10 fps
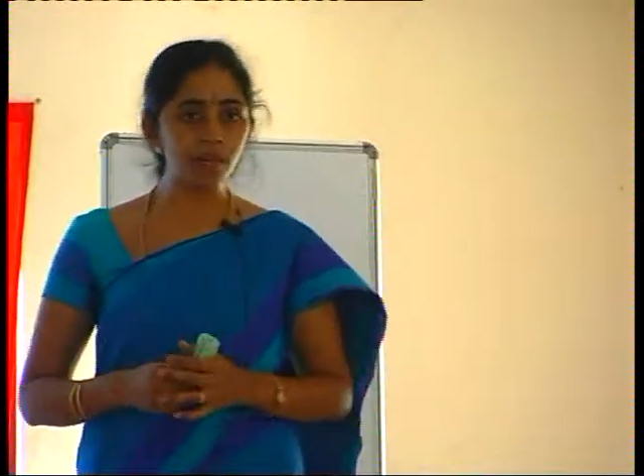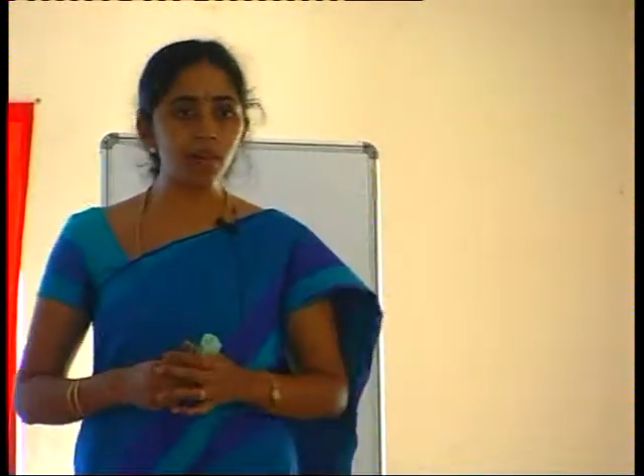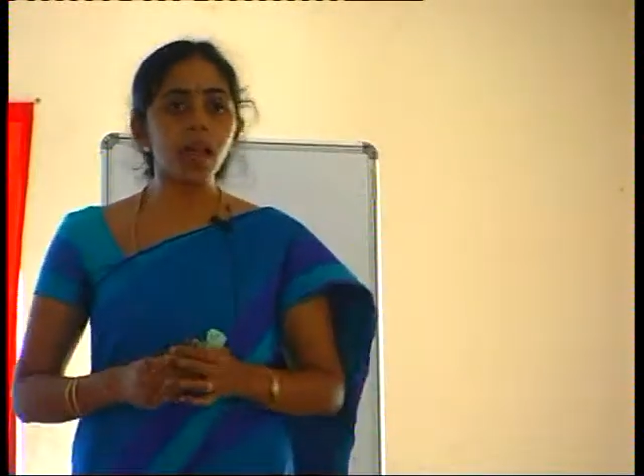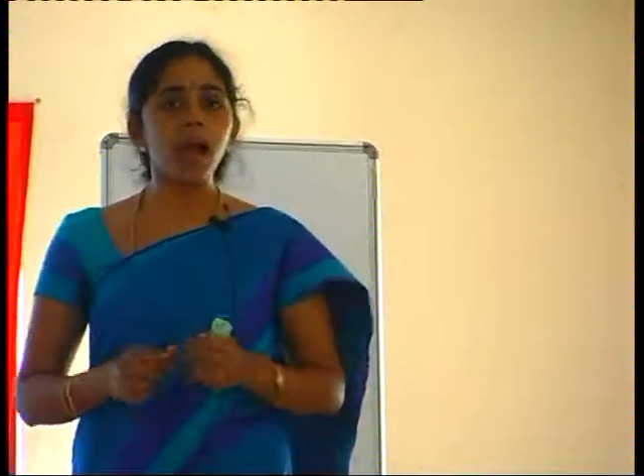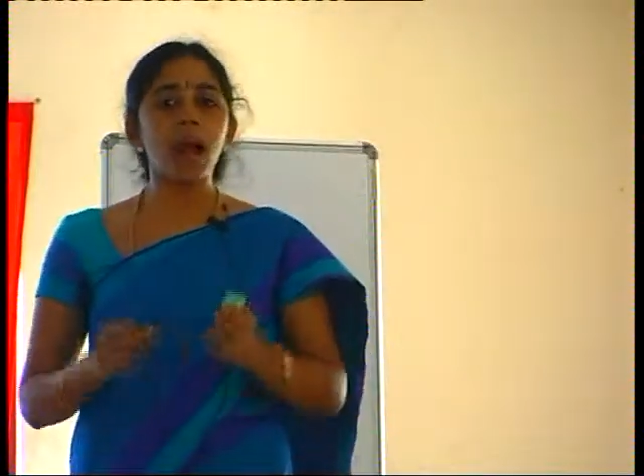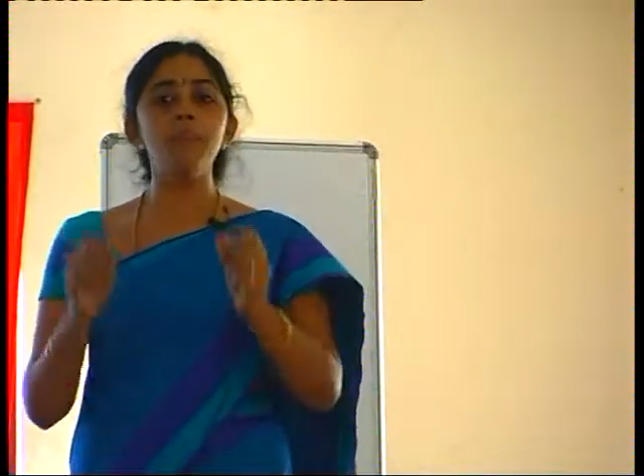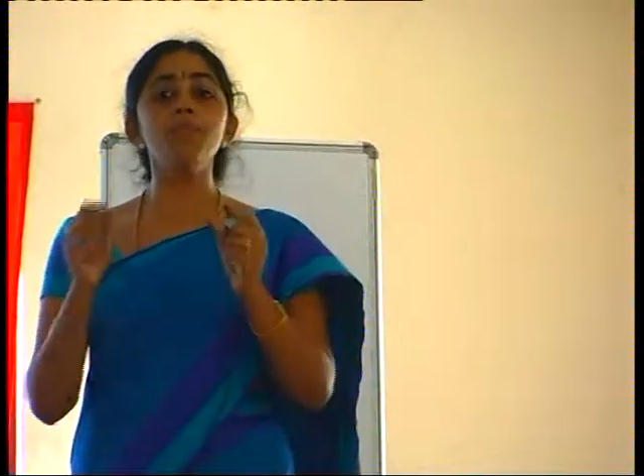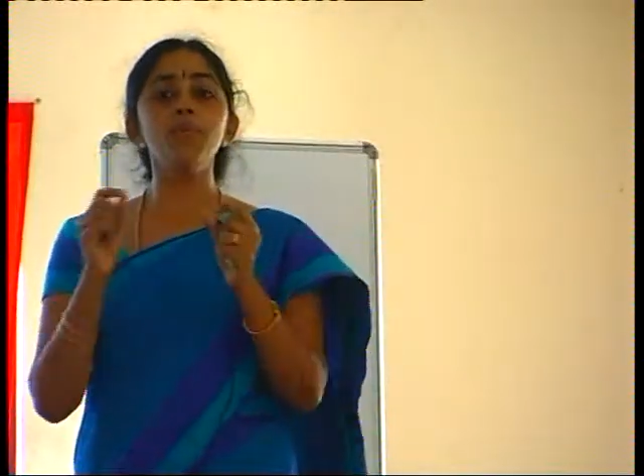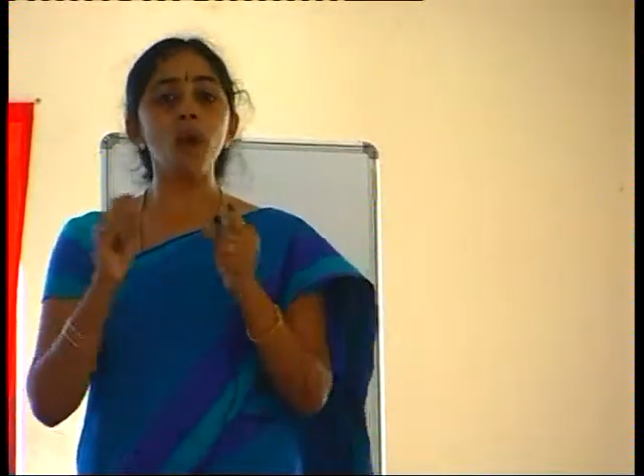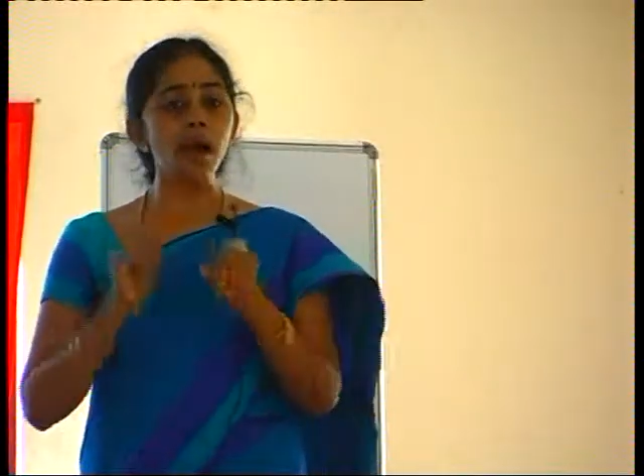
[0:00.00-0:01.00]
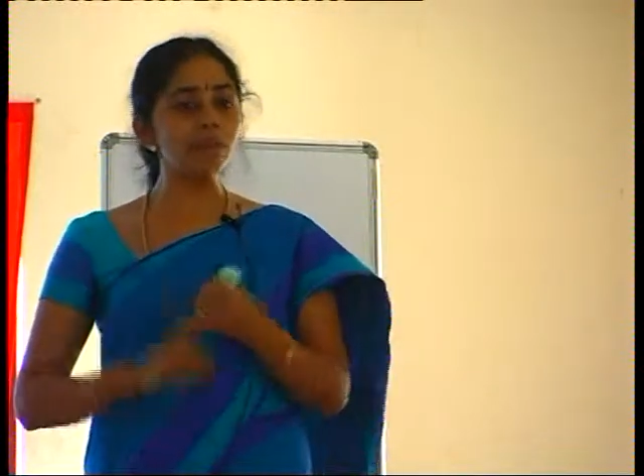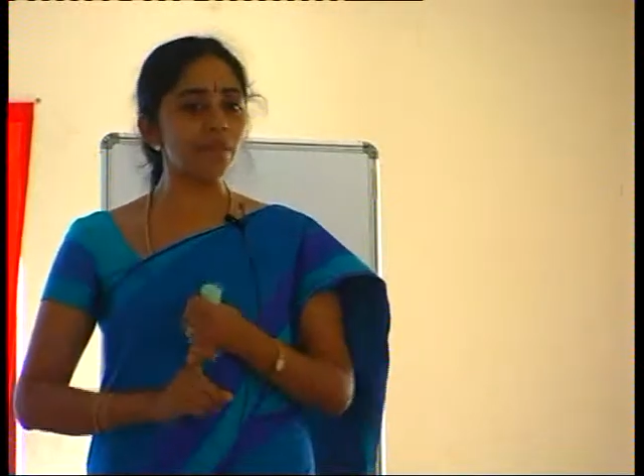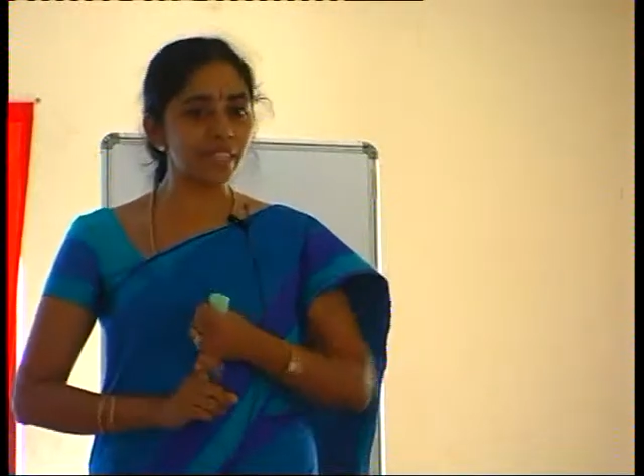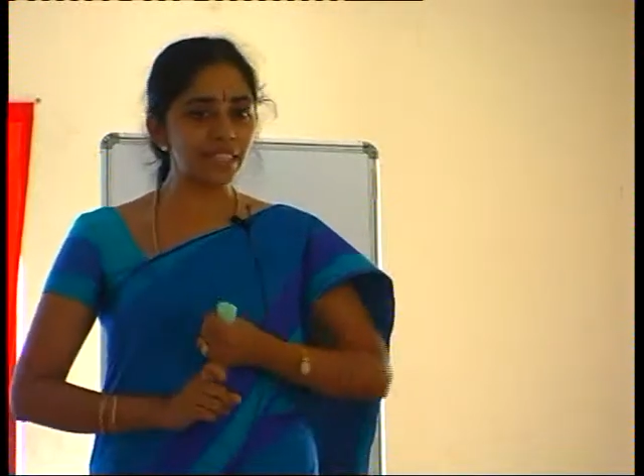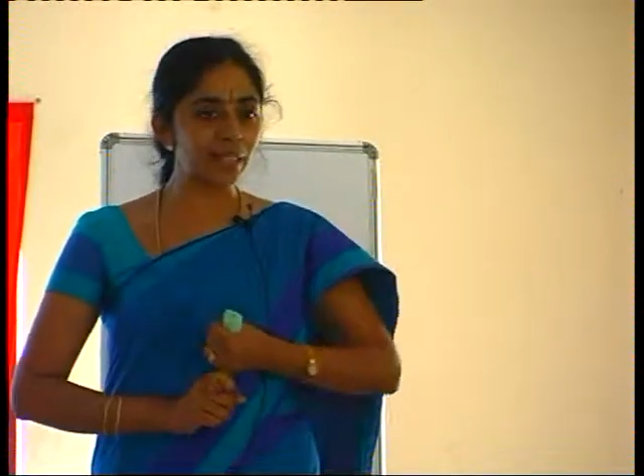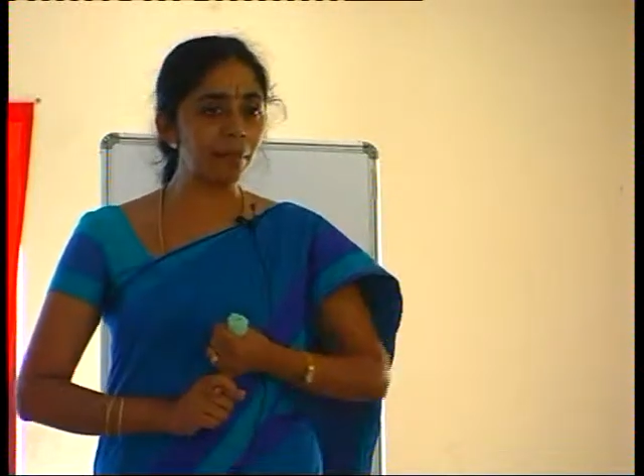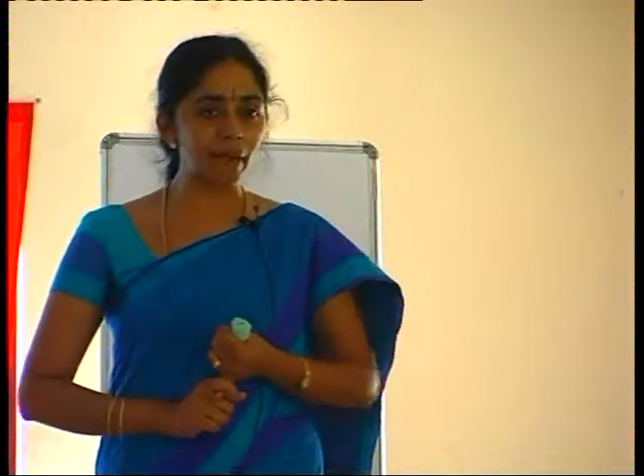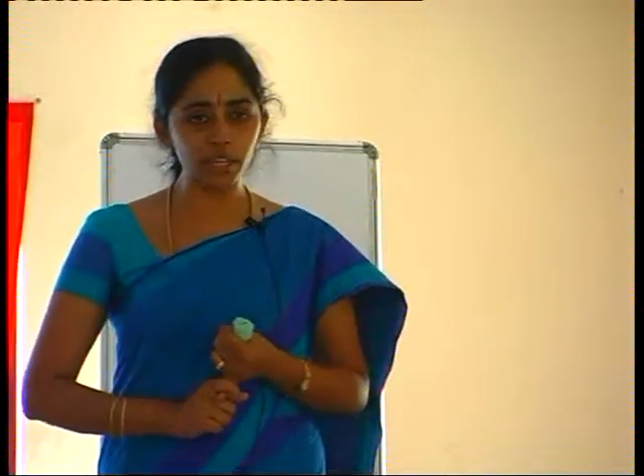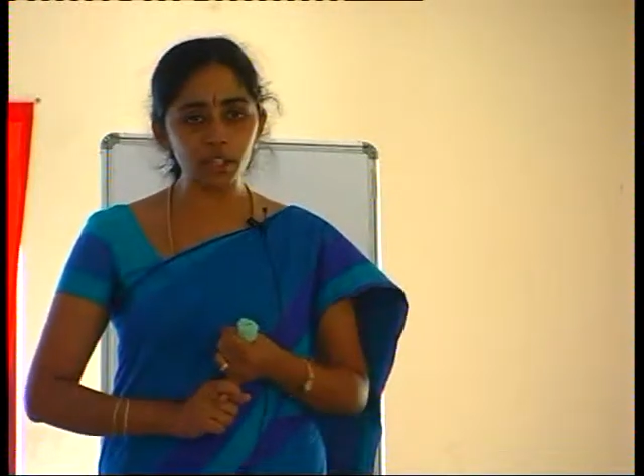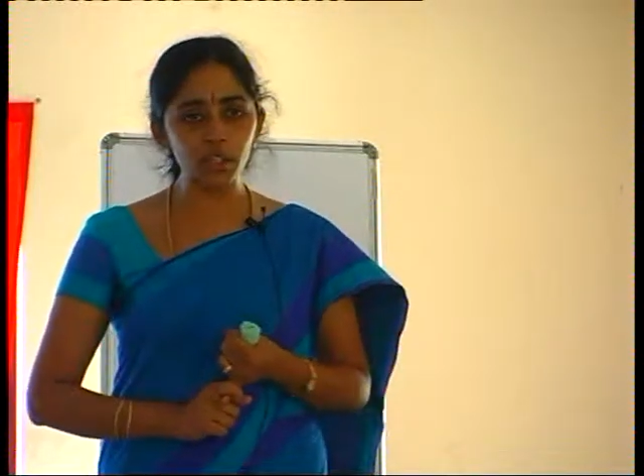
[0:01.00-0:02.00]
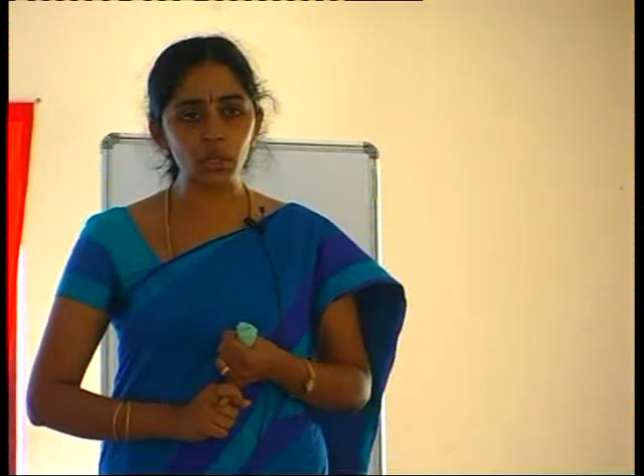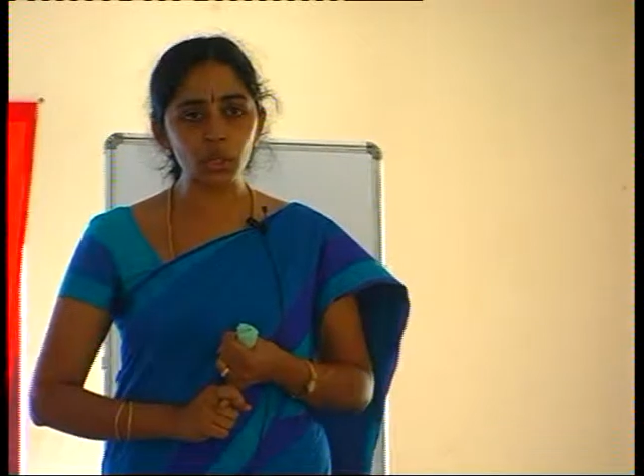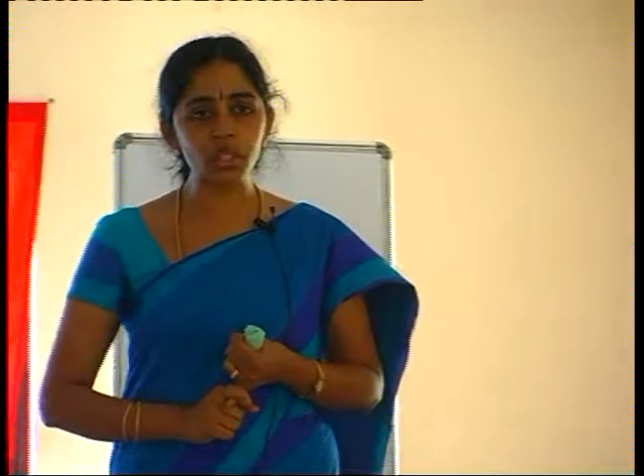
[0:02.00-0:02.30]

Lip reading: I'm not wasting my resource.